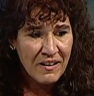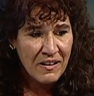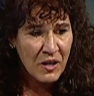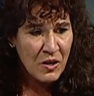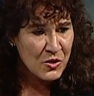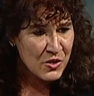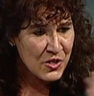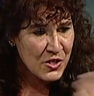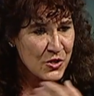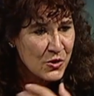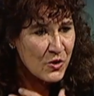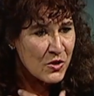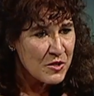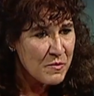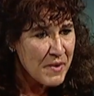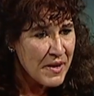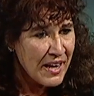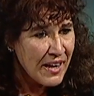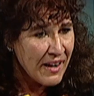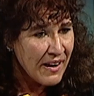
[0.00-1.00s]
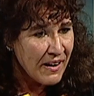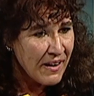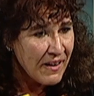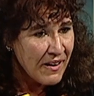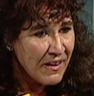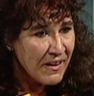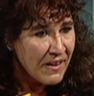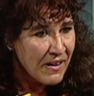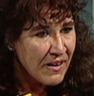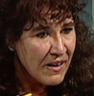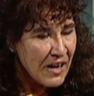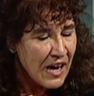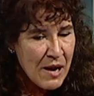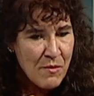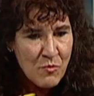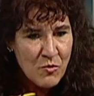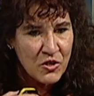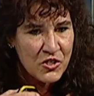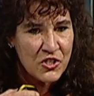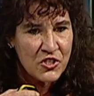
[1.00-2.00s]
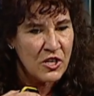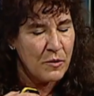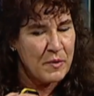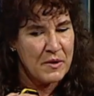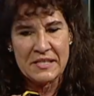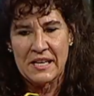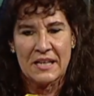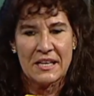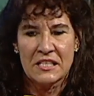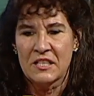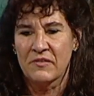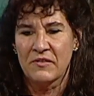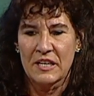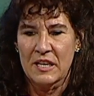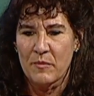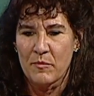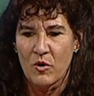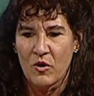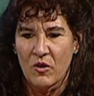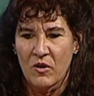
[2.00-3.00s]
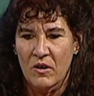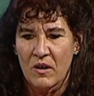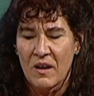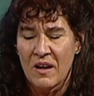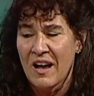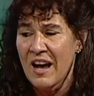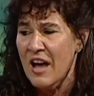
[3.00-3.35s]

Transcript: Who's going to talk to me? I'm not a top executive anymore.